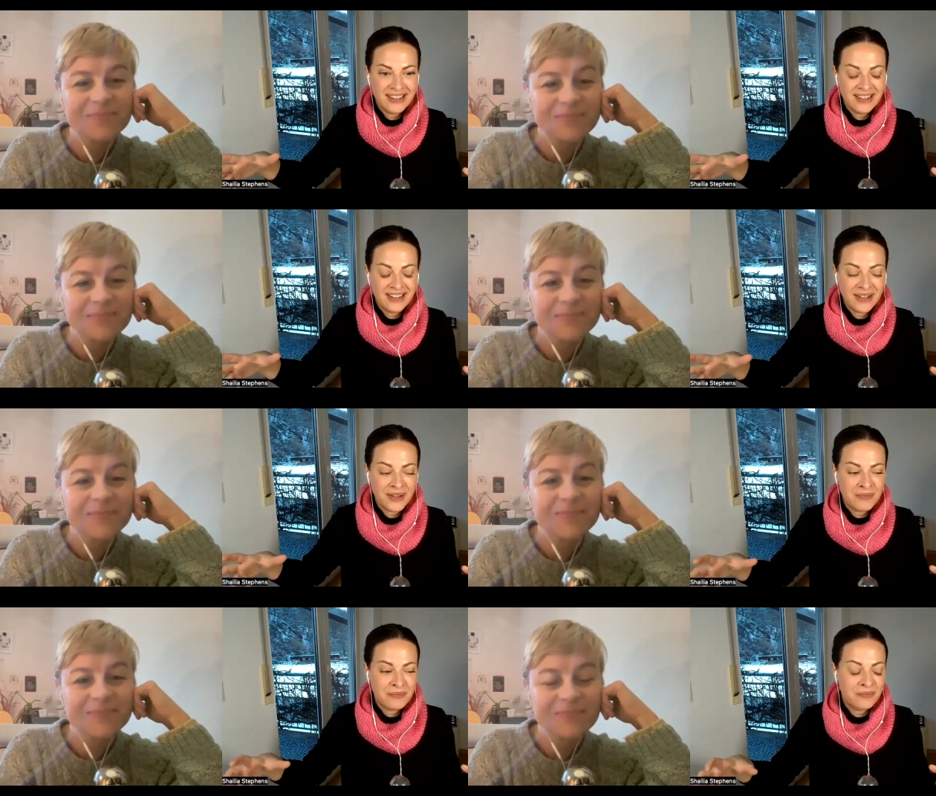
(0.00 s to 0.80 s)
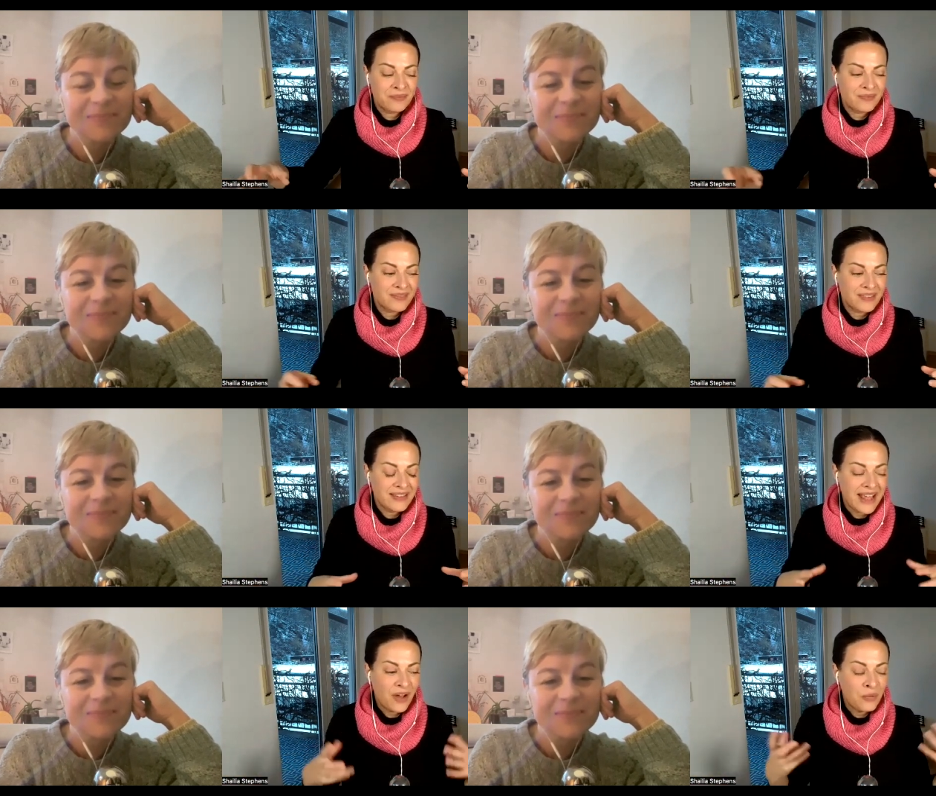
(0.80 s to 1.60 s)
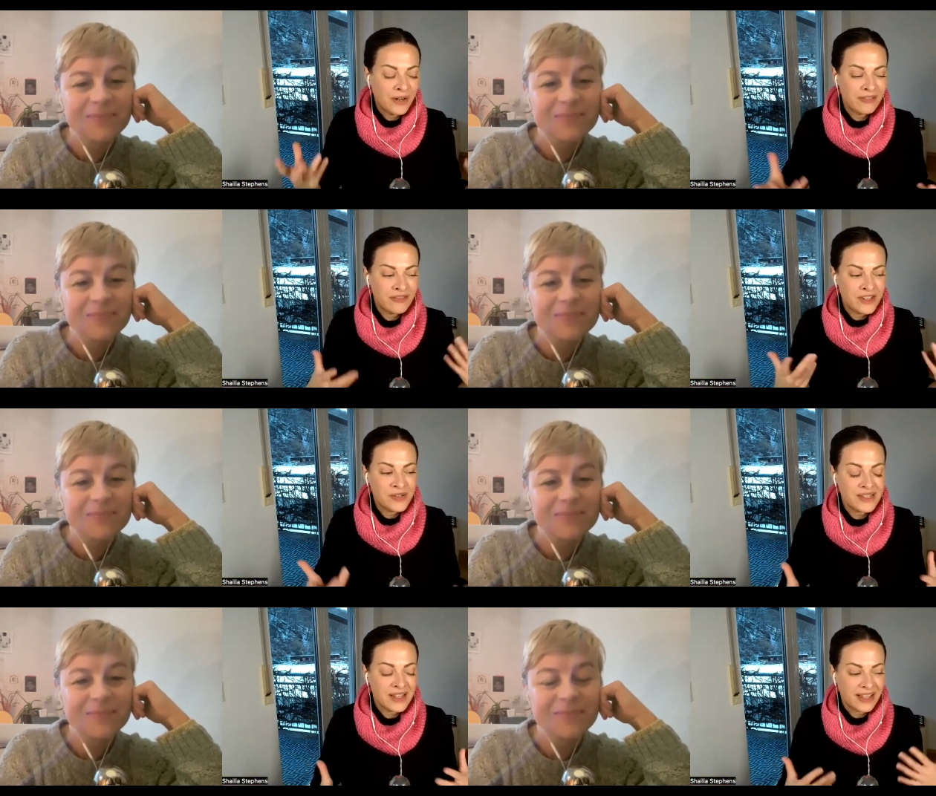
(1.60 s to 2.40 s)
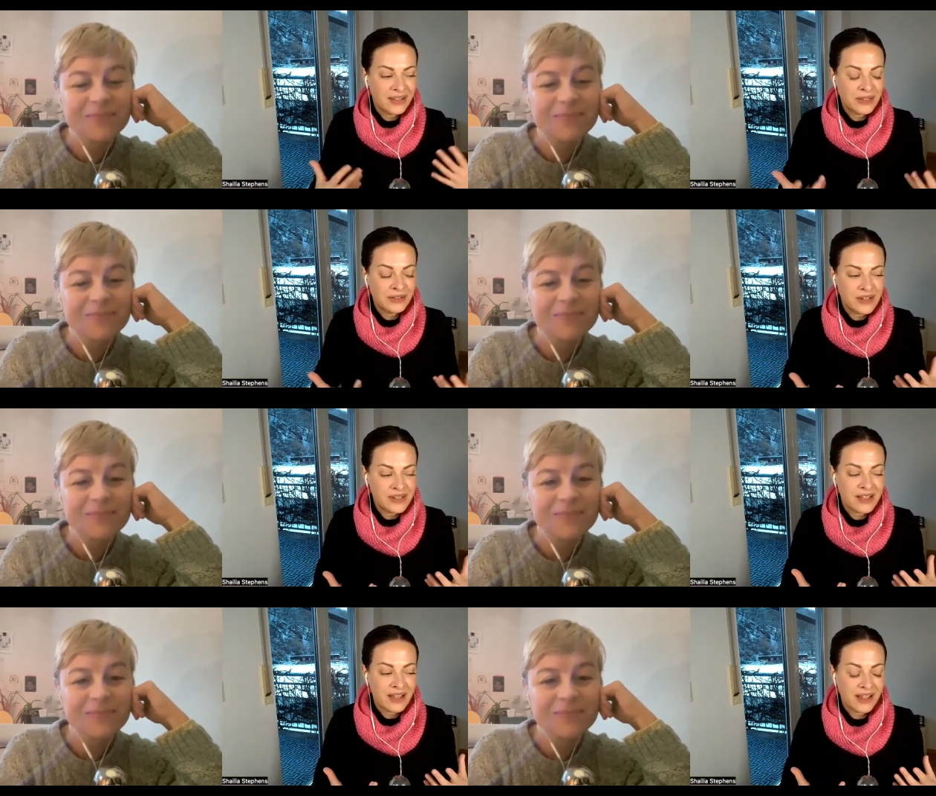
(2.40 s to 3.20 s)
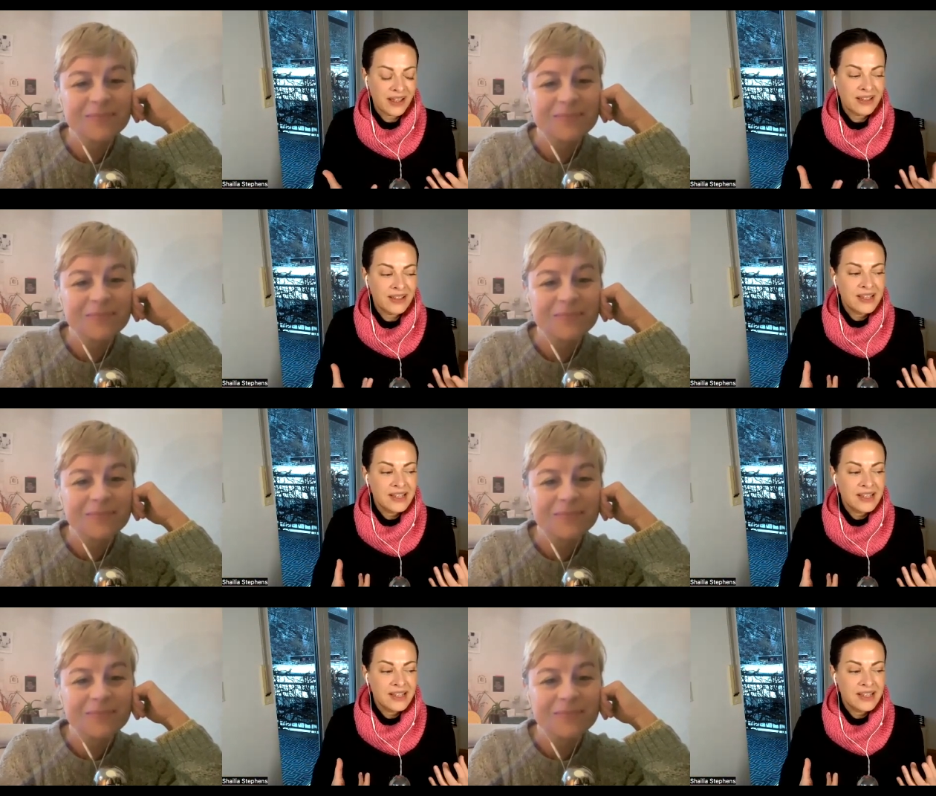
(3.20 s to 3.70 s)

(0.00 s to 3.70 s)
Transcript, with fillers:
Speaker 1: Um, now what it feels like, what it looks like